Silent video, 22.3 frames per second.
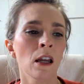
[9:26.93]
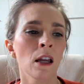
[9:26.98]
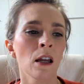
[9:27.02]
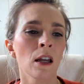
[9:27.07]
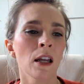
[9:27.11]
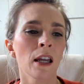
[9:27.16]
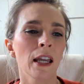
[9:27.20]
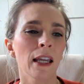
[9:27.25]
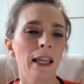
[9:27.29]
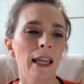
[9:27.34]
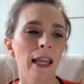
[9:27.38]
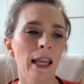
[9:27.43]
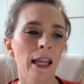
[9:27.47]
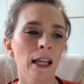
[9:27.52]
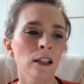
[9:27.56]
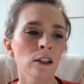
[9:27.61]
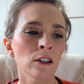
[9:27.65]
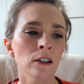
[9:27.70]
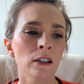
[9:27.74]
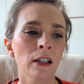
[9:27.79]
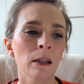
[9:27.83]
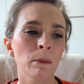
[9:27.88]
It can
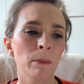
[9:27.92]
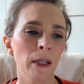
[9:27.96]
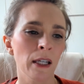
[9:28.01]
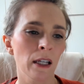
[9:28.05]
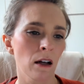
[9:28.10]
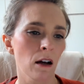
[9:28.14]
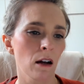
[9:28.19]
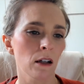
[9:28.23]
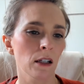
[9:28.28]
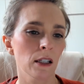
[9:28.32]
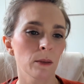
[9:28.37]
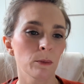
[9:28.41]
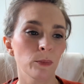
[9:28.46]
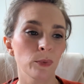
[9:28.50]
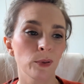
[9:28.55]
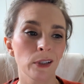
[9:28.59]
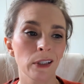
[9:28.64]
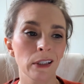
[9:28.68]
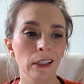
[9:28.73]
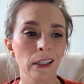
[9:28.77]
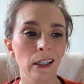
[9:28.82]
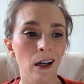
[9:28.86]
look like being
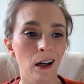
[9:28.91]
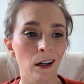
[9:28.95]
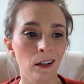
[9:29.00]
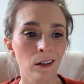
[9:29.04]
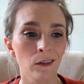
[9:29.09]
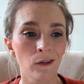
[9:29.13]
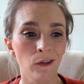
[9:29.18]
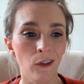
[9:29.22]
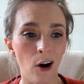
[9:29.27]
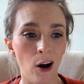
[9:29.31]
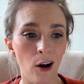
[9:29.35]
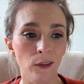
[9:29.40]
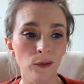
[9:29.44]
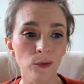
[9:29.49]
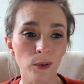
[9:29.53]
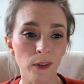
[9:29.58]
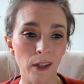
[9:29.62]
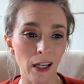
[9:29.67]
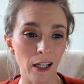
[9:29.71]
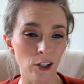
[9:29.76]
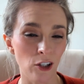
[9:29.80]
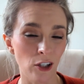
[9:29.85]
completely uninvolved with
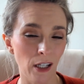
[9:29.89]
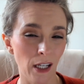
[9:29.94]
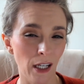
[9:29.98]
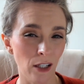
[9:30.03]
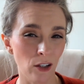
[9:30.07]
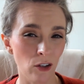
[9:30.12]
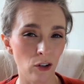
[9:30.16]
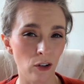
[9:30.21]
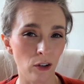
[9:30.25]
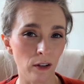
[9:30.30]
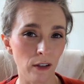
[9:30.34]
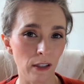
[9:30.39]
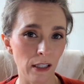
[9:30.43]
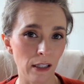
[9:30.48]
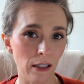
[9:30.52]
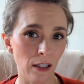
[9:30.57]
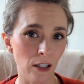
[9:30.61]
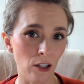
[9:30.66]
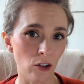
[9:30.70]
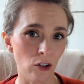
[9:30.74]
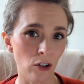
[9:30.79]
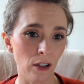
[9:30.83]
educational
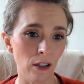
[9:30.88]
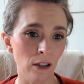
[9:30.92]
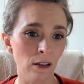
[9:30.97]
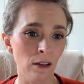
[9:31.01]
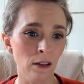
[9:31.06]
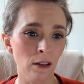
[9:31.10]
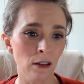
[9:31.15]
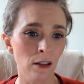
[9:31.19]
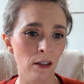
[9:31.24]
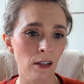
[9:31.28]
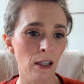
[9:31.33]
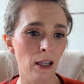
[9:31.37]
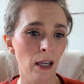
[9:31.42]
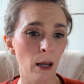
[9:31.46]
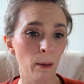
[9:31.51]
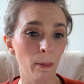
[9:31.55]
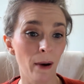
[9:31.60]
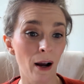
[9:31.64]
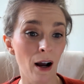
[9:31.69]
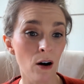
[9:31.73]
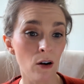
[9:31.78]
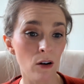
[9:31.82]
decisions
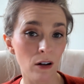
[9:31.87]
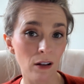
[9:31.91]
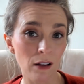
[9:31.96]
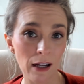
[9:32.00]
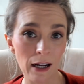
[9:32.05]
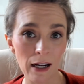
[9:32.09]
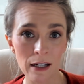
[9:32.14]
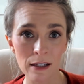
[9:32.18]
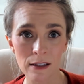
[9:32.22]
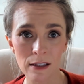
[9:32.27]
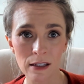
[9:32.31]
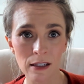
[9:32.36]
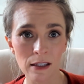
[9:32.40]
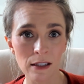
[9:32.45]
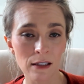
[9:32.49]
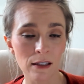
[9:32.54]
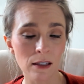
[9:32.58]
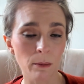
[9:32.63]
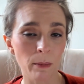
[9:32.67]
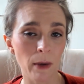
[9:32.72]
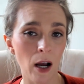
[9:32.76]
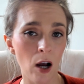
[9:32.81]
about classes,
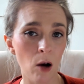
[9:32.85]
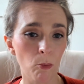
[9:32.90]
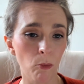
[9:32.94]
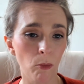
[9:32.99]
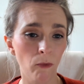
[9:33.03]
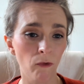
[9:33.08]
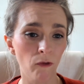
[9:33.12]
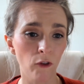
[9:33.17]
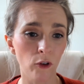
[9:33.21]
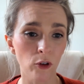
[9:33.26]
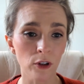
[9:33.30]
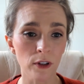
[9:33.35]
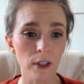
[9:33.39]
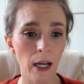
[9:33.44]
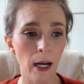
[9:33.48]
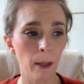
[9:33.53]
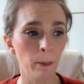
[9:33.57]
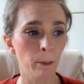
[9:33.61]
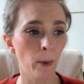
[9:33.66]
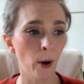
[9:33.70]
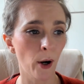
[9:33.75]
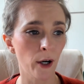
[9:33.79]
about
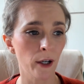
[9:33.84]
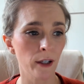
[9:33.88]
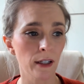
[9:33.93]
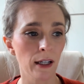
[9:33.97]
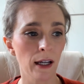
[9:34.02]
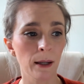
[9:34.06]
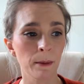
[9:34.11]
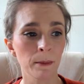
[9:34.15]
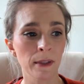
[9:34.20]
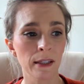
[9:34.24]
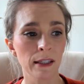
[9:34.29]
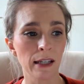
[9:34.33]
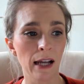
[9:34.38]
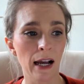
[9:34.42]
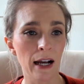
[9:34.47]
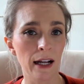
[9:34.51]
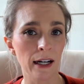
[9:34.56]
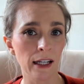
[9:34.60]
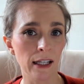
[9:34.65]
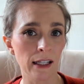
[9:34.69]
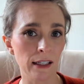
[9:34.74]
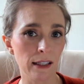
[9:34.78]
full-time, part-time
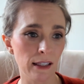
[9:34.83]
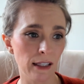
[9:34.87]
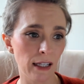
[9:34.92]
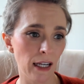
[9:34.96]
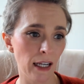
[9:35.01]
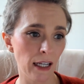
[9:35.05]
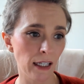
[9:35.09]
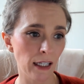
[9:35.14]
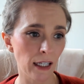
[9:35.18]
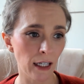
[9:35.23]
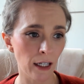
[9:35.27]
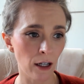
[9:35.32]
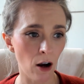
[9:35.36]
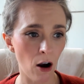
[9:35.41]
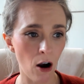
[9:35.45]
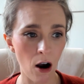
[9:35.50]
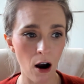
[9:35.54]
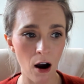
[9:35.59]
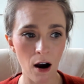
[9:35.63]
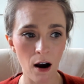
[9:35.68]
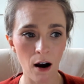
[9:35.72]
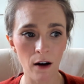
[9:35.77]
status, taking
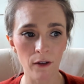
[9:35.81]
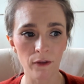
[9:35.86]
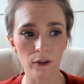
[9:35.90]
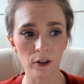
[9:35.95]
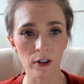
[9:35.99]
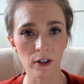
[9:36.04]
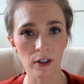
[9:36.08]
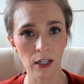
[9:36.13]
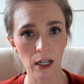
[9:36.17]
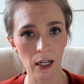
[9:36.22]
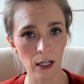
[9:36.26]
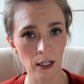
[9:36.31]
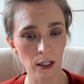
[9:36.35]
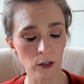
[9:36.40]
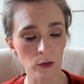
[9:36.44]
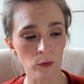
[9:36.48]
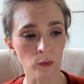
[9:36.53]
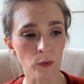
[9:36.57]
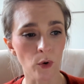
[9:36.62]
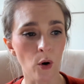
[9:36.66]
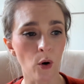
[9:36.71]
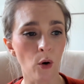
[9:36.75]
off or staying
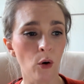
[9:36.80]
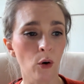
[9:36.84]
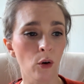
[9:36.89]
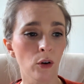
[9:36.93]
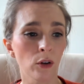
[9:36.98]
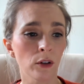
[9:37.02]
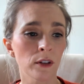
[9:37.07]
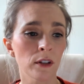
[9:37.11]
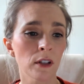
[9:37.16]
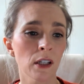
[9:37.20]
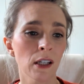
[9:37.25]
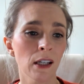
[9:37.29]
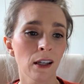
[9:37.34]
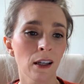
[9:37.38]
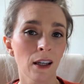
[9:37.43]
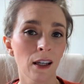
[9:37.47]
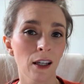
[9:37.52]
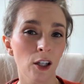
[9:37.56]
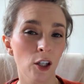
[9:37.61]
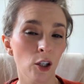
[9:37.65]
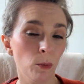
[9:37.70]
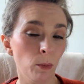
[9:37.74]
enrolled.
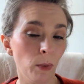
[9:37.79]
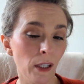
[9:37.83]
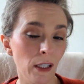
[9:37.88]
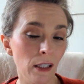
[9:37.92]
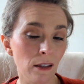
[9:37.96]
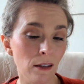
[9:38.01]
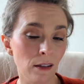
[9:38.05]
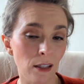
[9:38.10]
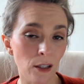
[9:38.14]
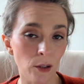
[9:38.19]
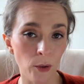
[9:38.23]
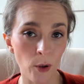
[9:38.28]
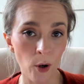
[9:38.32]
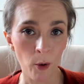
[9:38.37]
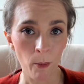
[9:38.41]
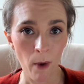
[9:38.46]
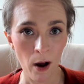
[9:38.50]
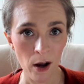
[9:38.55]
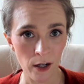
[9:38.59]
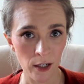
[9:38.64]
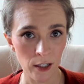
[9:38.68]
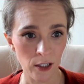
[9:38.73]
Could be zero
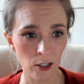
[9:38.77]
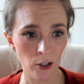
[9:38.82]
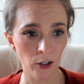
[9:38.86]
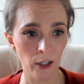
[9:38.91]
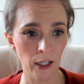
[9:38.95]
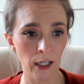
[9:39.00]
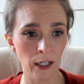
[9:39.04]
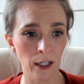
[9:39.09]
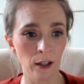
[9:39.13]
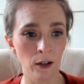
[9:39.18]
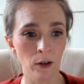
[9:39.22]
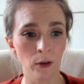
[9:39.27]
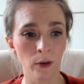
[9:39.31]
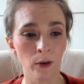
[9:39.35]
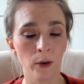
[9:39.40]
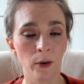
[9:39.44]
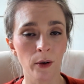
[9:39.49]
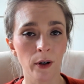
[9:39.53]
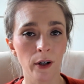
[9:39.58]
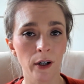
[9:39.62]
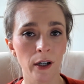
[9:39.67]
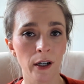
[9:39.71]
monitoring
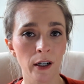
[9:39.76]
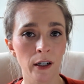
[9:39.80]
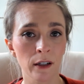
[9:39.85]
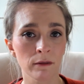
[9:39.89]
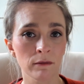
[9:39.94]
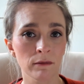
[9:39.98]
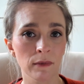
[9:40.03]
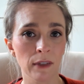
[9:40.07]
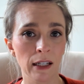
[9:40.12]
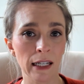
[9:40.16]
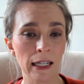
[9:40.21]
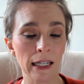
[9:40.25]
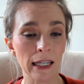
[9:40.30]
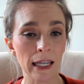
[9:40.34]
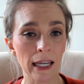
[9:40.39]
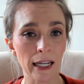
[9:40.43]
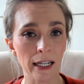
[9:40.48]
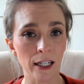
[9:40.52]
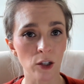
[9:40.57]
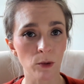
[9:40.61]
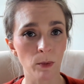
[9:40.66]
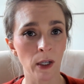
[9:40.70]
or
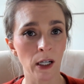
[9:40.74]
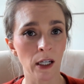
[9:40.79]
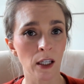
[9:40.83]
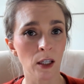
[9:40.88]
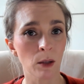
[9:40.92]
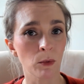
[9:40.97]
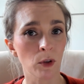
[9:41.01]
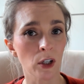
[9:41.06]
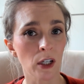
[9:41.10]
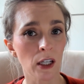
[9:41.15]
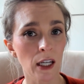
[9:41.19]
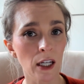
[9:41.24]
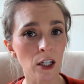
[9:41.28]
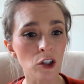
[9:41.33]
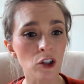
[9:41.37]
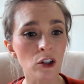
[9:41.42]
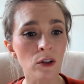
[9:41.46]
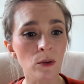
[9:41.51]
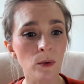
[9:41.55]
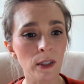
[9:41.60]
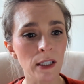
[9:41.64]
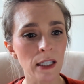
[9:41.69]
engagement in
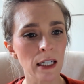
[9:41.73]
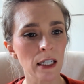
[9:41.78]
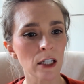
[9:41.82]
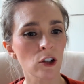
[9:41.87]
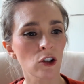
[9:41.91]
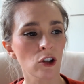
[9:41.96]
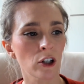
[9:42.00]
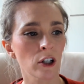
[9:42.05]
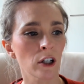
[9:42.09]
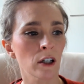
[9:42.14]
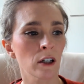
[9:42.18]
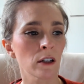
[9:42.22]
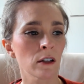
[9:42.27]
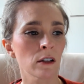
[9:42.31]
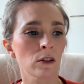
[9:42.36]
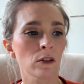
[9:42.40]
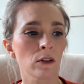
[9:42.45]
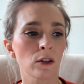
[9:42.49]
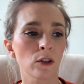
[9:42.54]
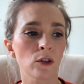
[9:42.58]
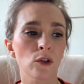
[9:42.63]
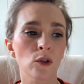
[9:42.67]
communications with teachers or
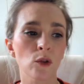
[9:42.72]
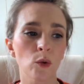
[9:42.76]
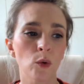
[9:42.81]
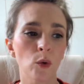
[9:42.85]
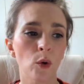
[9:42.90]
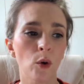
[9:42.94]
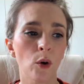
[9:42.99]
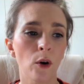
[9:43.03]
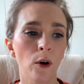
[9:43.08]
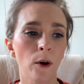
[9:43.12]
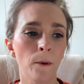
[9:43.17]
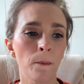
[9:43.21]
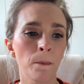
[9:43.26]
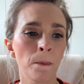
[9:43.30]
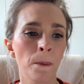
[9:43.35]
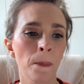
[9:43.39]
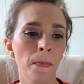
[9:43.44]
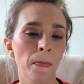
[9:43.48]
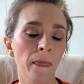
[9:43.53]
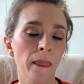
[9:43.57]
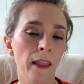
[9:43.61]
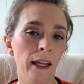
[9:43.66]
the school,
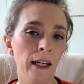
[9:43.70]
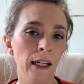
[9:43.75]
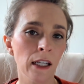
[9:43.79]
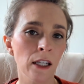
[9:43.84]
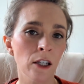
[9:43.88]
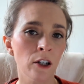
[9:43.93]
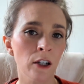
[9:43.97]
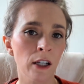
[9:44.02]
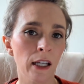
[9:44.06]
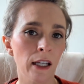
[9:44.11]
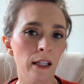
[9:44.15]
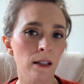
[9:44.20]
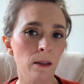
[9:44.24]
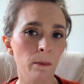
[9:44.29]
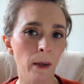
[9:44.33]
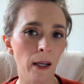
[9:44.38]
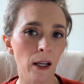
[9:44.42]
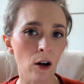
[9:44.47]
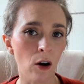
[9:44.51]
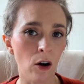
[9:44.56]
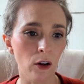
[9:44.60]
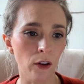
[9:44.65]
letting your kids
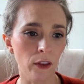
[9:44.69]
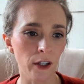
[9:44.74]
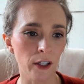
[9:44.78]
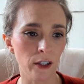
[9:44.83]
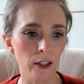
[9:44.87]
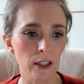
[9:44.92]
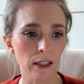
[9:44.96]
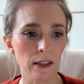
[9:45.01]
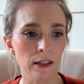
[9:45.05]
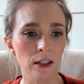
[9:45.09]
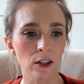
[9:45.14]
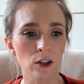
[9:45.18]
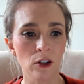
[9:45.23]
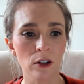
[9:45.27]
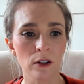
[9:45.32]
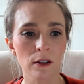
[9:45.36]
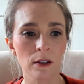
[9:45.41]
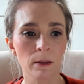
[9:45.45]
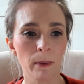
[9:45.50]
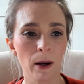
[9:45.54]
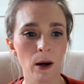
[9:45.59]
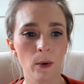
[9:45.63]
make all their
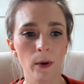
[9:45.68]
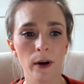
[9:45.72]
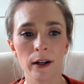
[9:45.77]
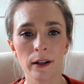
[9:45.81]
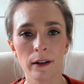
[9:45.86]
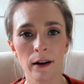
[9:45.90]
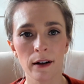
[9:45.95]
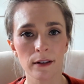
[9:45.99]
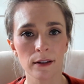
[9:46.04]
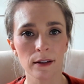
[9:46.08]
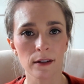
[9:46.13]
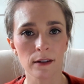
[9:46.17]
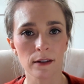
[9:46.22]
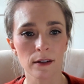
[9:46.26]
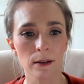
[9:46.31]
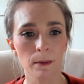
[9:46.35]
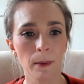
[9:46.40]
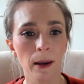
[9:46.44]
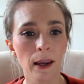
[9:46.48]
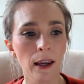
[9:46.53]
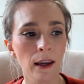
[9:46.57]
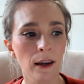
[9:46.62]
decisions about what classes to
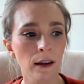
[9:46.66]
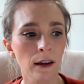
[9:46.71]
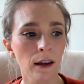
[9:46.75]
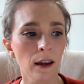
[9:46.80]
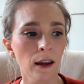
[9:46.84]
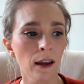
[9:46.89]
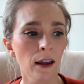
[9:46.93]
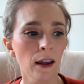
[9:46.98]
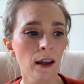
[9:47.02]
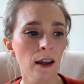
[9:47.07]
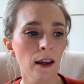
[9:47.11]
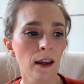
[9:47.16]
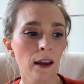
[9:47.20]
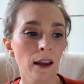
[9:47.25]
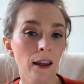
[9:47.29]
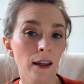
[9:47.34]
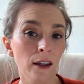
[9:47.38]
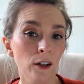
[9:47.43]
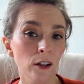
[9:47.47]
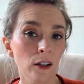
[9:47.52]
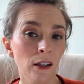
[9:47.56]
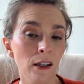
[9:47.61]
make.
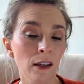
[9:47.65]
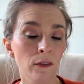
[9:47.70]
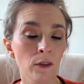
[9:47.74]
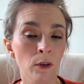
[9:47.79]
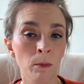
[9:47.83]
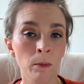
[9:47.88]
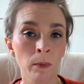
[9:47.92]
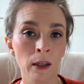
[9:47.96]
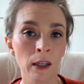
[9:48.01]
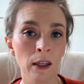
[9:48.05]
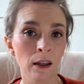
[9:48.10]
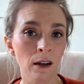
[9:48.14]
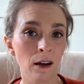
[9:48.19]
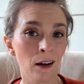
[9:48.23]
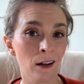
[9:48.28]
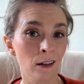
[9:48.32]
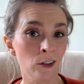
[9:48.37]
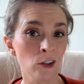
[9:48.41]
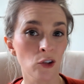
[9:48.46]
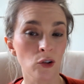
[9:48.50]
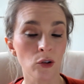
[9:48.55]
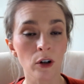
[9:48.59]
It could even be
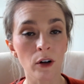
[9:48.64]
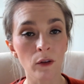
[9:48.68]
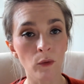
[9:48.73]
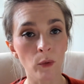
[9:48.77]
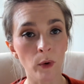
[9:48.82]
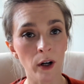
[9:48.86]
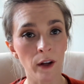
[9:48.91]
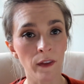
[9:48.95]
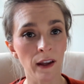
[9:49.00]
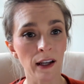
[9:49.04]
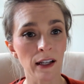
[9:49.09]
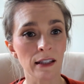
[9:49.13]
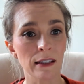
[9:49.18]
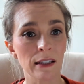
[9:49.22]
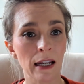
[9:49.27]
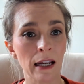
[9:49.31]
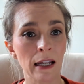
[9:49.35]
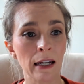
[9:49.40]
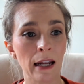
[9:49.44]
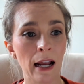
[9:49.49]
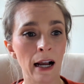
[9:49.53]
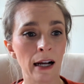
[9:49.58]
unsure of where they
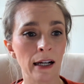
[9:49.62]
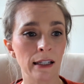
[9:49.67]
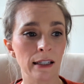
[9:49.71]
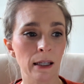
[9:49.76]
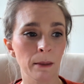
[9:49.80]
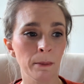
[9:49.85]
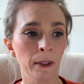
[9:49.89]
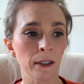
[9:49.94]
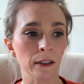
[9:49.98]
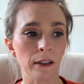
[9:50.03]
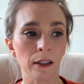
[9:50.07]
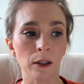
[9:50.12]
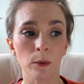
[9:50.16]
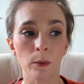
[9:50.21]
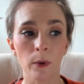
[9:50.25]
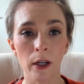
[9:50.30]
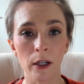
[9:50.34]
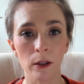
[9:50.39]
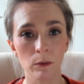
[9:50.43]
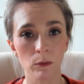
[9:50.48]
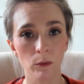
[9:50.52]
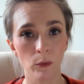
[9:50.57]
stand academically,
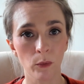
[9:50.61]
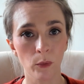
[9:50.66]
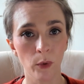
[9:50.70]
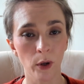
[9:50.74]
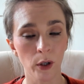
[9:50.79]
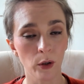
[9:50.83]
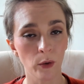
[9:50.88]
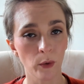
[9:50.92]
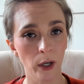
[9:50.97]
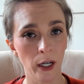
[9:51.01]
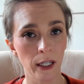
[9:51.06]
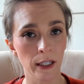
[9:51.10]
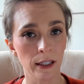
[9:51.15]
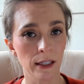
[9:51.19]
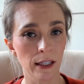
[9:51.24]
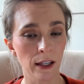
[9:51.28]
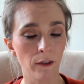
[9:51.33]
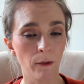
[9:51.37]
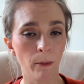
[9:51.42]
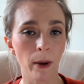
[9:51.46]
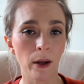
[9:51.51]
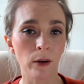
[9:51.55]
what grades
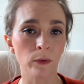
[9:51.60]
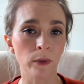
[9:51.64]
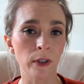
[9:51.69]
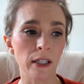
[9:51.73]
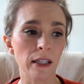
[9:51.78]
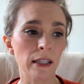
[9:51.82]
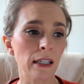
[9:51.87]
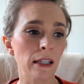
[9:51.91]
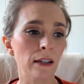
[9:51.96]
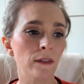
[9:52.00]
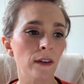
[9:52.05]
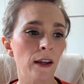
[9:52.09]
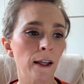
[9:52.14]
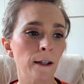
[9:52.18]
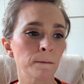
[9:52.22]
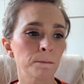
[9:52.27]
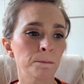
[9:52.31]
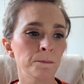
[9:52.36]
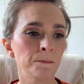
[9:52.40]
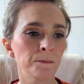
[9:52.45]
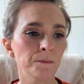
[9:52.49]
they've been receiving.